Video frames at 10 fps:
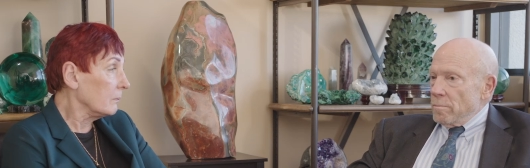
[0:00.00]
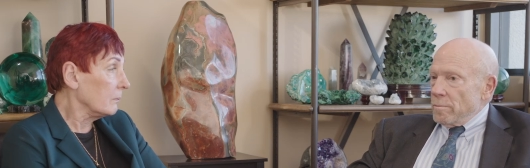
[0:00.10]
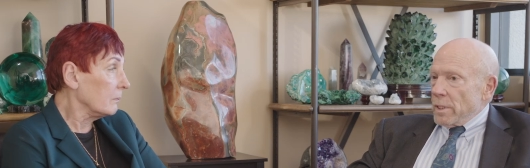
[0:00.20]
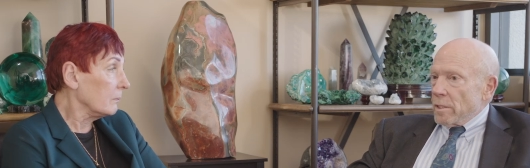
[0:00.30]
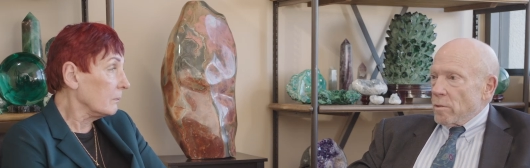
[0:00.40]

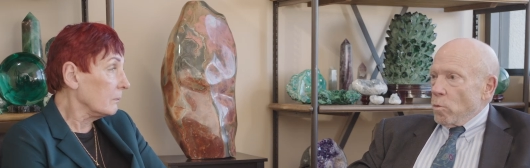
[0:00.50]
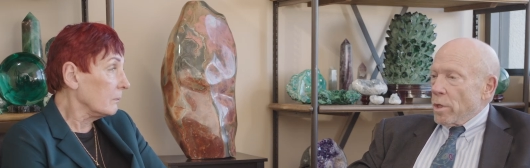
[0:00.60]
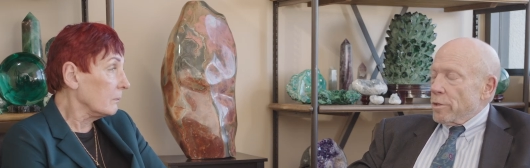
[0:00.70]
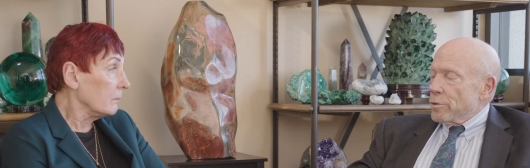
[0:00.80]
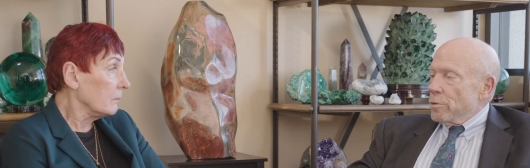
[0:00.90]
Speaker 1: and at one
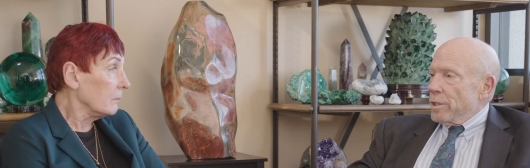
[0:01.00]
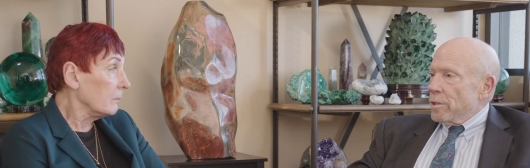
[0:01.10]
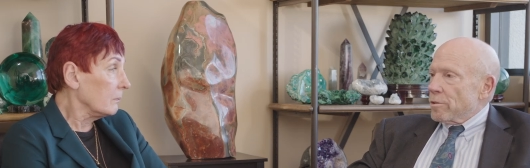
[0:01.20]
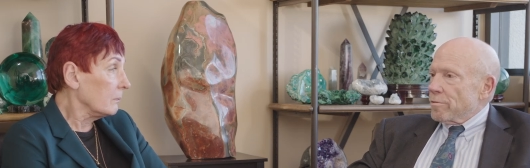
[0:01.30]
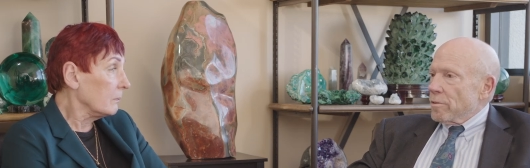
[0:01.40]
or two
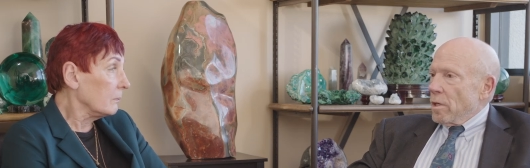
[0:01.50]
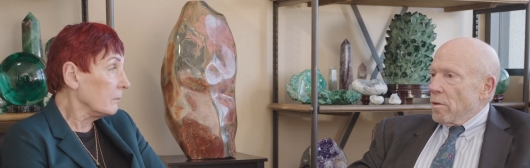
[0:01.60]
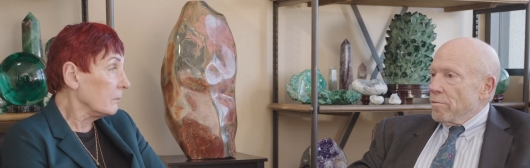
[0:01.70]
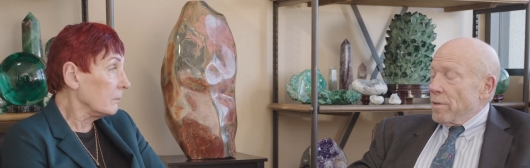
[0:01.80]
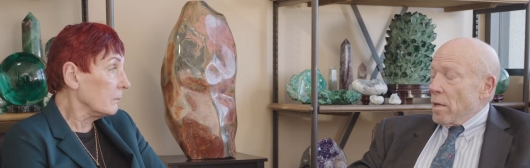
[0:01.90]
years
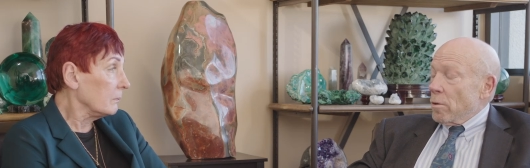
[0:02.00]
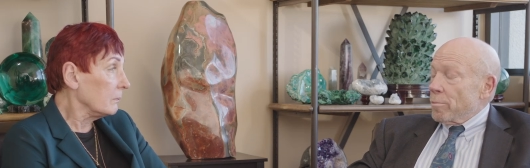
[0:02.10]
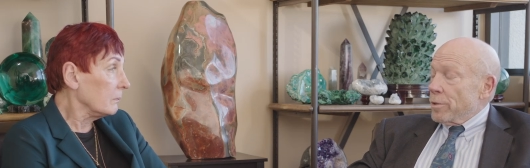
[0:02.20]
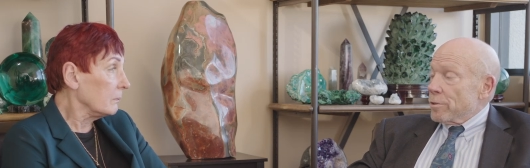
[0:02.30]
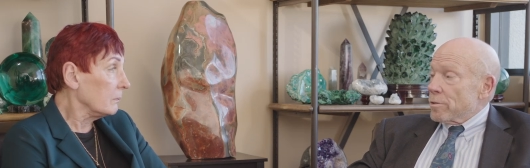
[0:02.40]
uh, follow
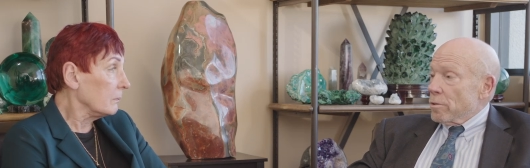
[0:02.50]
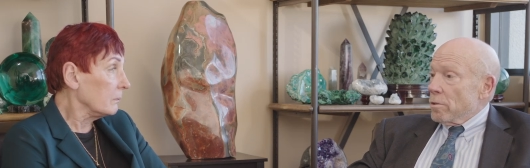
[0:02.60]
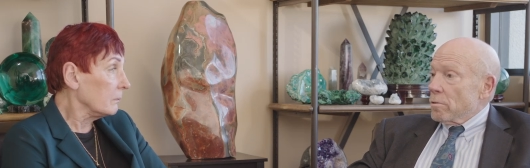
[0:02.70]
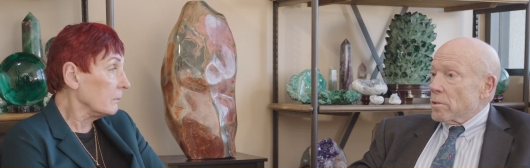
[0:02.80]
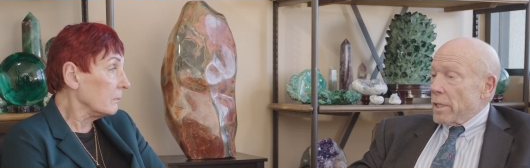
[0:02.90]
up, they're
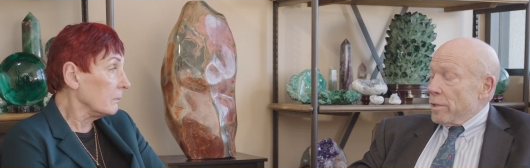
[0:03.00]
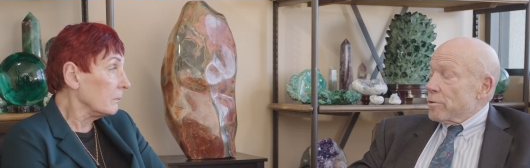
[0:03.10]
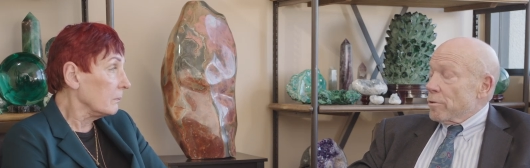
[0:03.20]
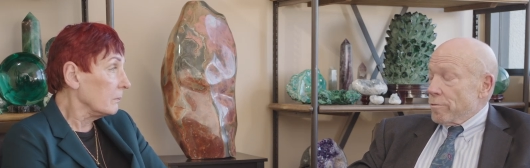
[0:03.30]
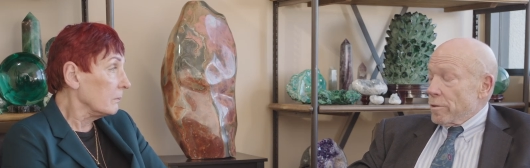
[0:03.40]
still
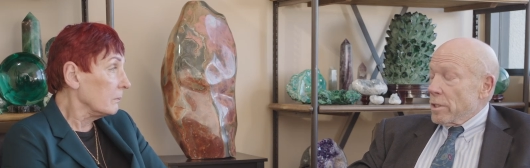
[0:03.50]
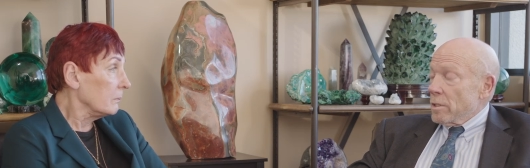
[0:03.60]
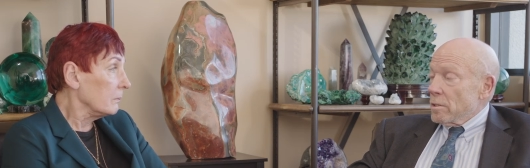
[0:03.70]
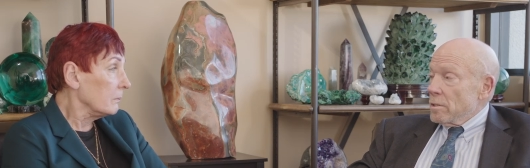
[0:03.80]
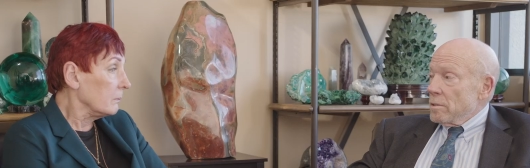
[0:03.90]
cancer free.
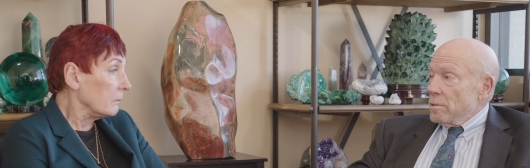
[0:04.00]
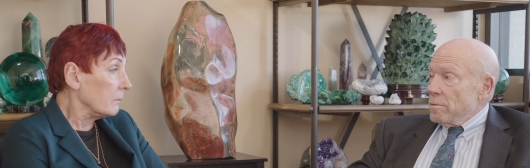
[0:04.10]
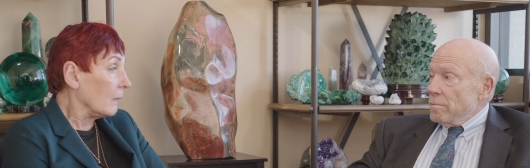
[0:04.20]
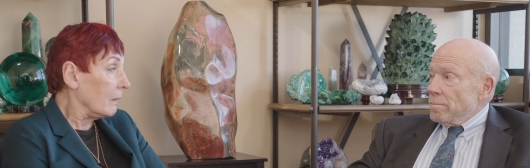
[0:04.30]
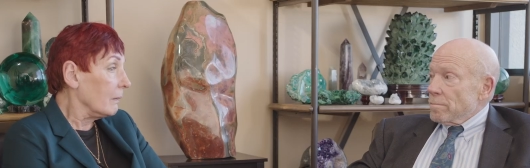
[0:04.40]

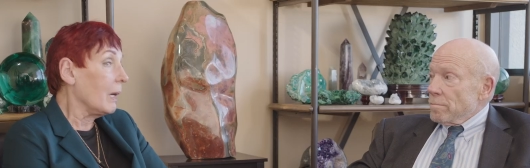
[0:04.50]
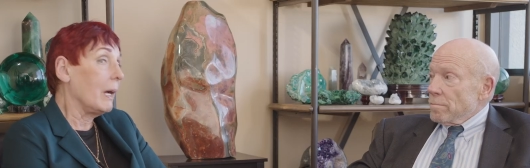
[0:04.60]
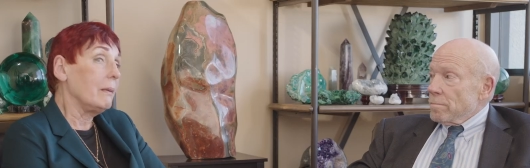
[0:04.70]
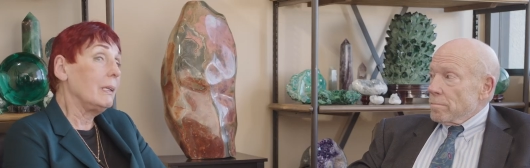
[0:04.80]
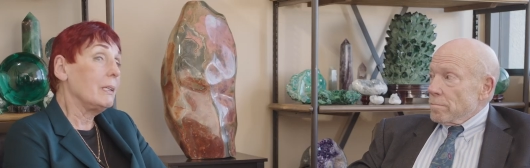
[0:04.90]
Speaker 2: Yeah,
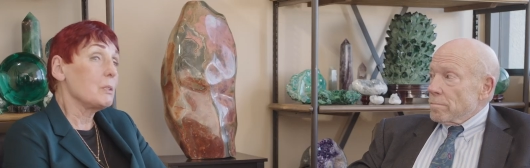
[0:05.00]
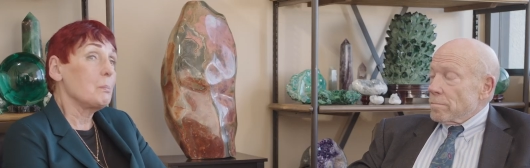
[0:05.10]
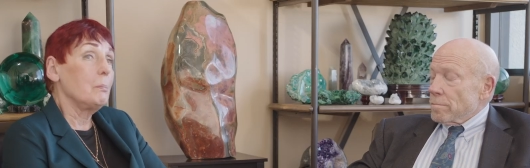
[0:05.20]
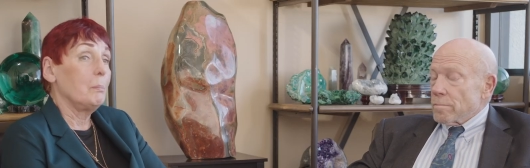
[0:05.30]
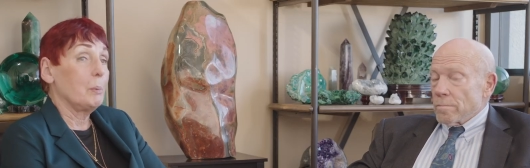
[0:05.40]
I think it's
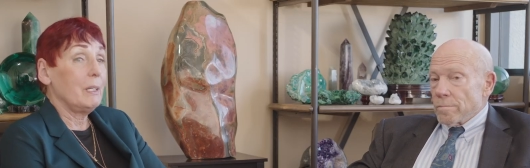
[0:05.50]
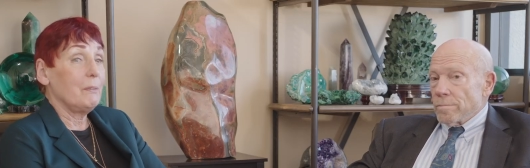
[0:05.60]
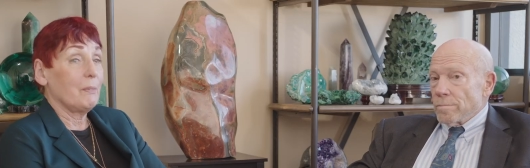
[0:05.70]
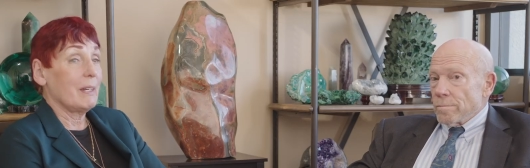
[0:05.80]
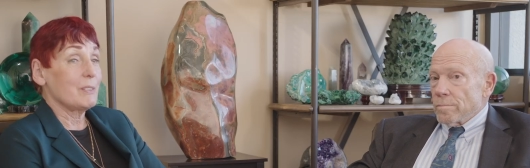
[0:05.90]
pretty
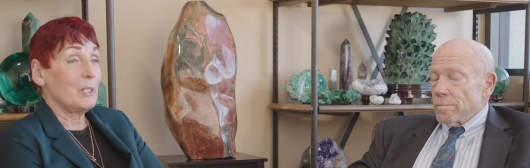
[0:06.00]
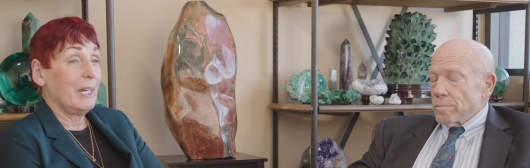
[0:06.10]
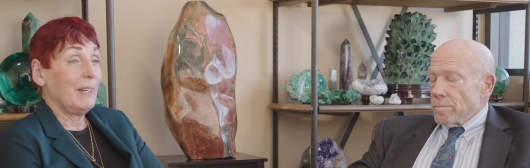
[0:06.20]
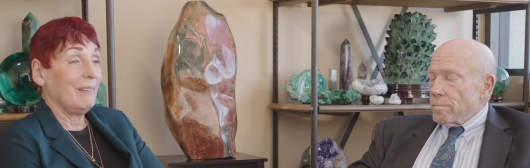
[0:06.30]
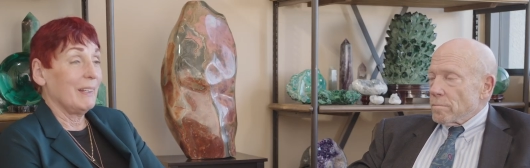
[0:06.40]

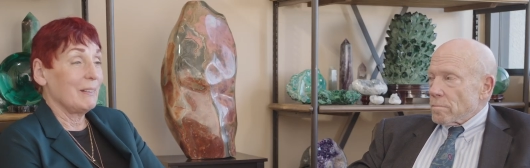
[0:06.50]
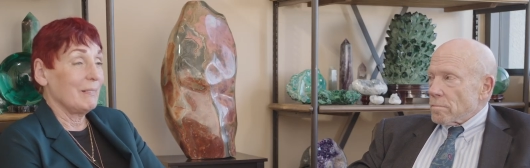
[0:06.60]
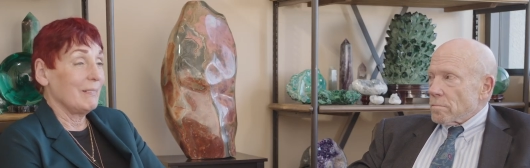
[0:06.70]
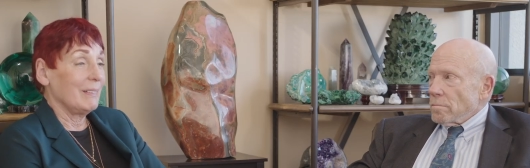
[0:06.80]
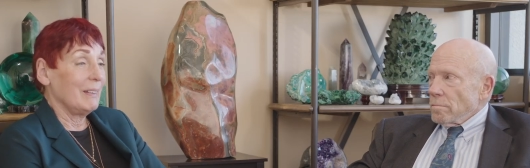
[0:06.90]
fascinating that
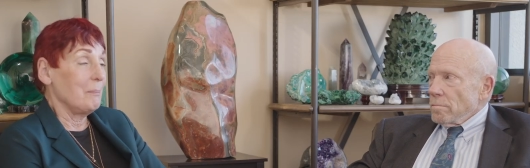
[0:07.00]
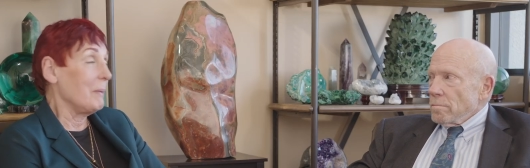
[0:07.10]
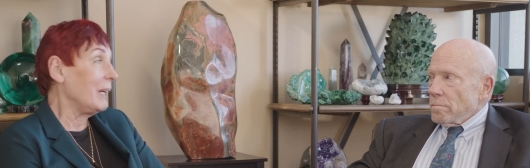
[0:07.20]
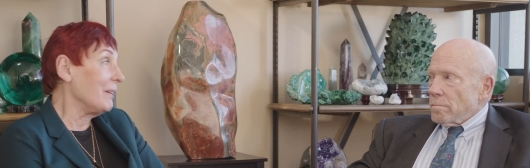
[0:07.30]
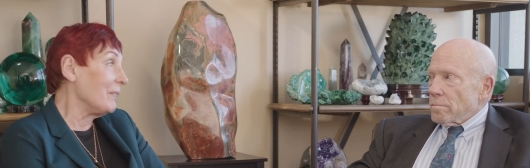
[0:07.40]
in
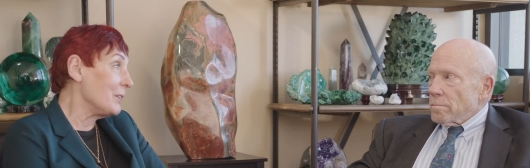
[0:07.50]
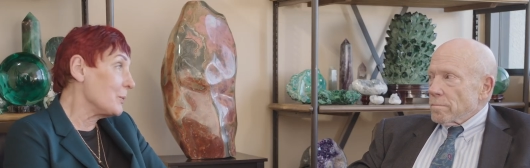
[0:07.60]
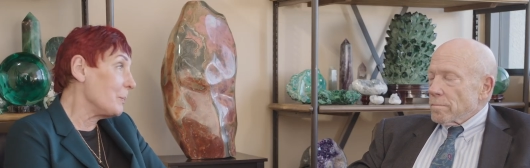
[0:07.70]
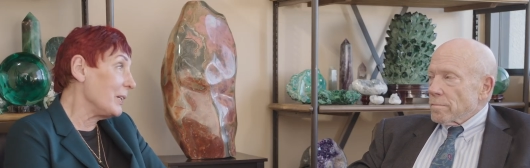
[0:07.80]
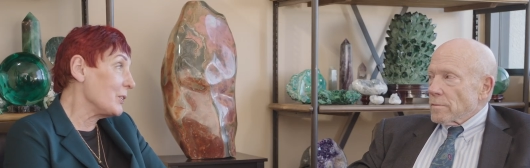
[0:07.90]
many of these
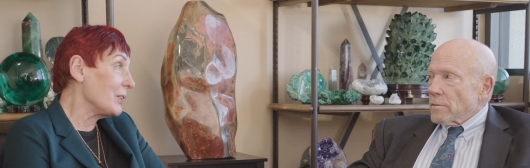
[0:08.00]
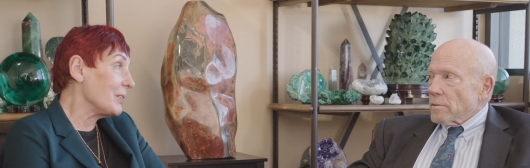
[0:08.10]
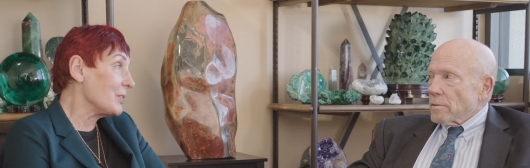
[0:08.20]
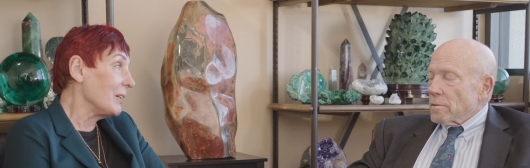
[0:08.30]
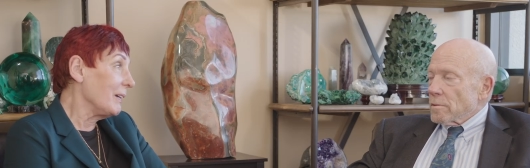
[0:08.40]

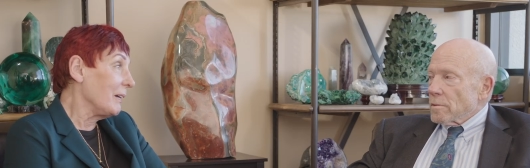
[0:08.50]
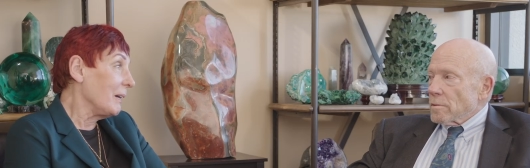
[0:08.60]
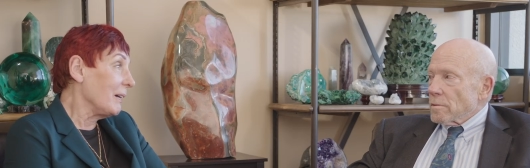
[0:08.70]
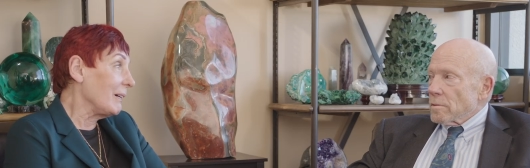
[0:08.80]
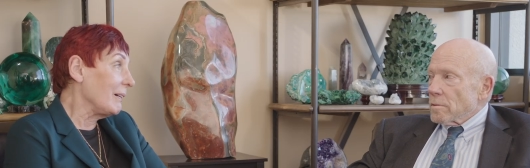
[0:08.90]
patients,
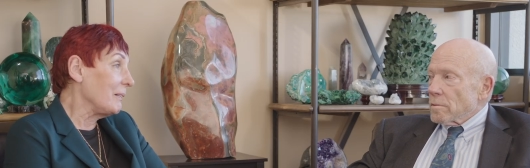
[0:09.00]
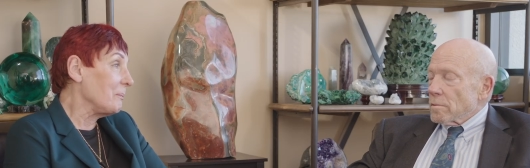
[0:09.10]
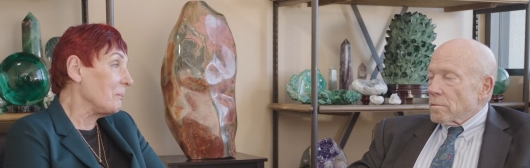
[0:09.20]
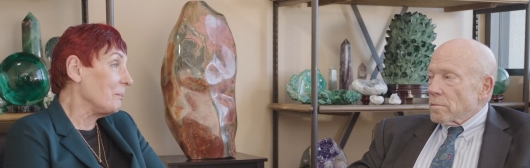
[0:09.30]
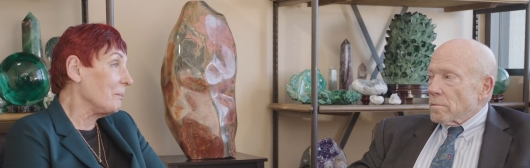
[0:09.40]
um,